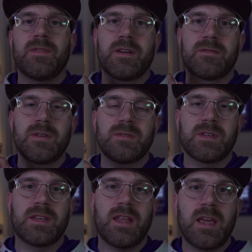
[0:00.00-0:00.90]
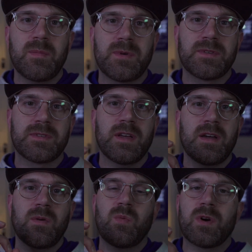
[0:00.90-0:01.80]
of using tables
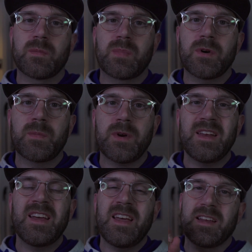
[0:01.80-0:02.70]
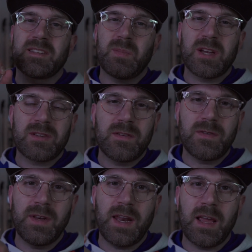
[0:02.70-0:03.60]
where appropriate, and especially
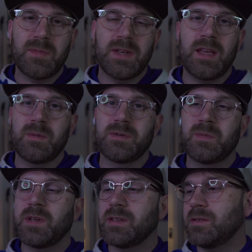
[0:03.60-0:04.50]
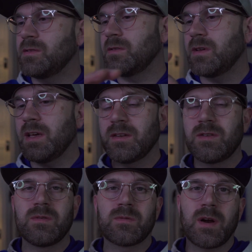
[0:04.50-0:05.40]
if you name the tables, because as you get
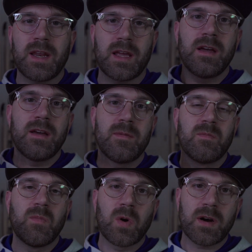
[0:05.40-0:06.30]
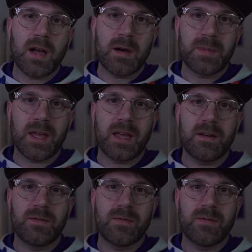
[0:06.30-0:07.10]
into writing more complicated